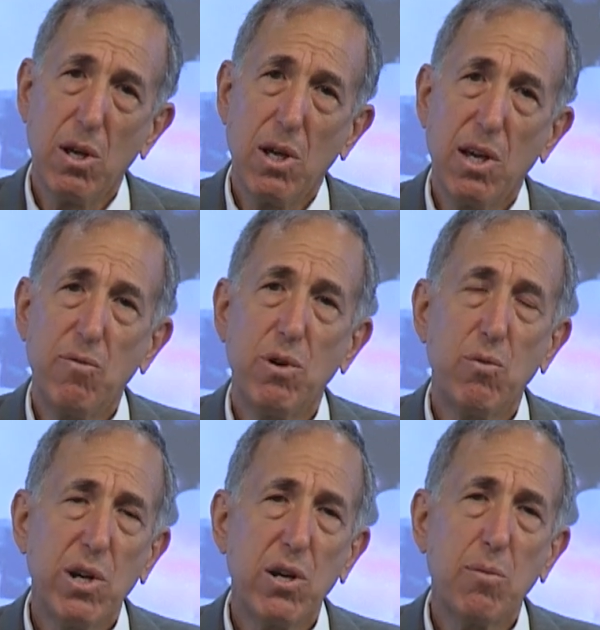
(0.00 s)
If we
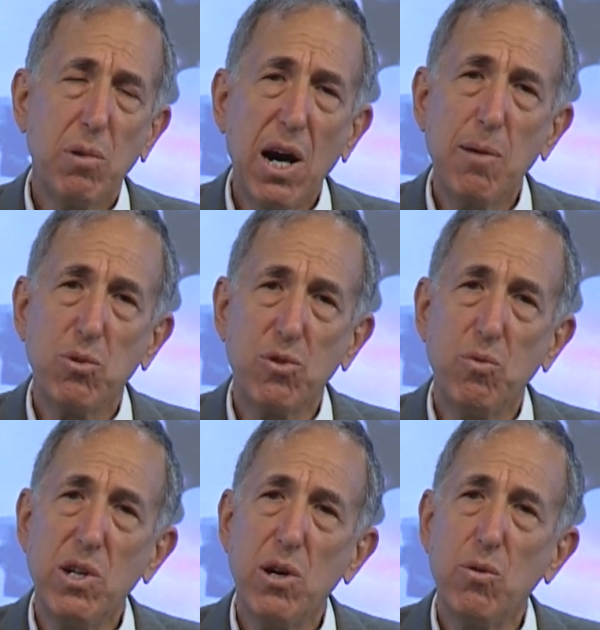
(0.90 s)
read our Bibles,
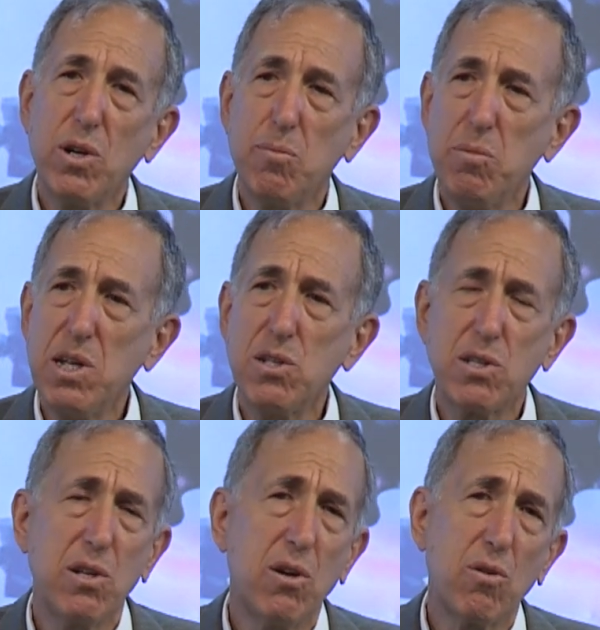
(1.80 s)
we know what it means
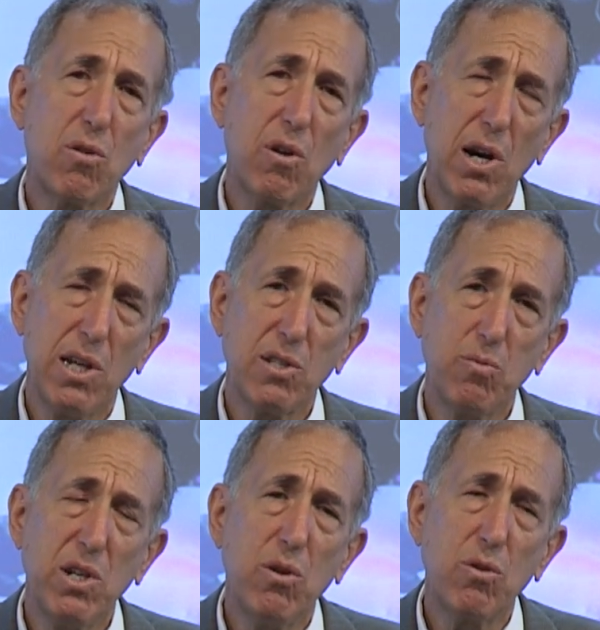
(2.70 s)
to know Christ.
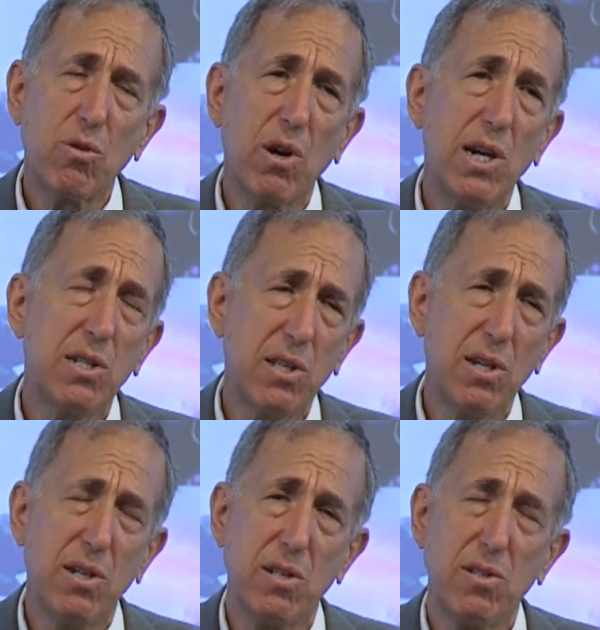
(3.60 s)
We know who Christ
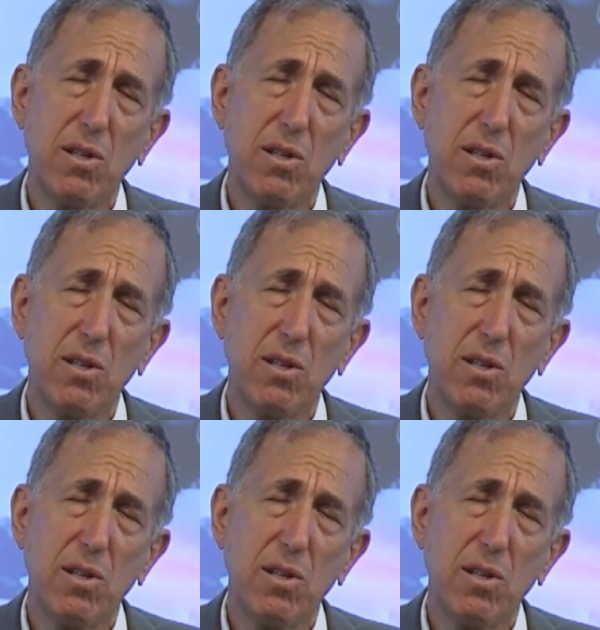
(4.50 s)
is.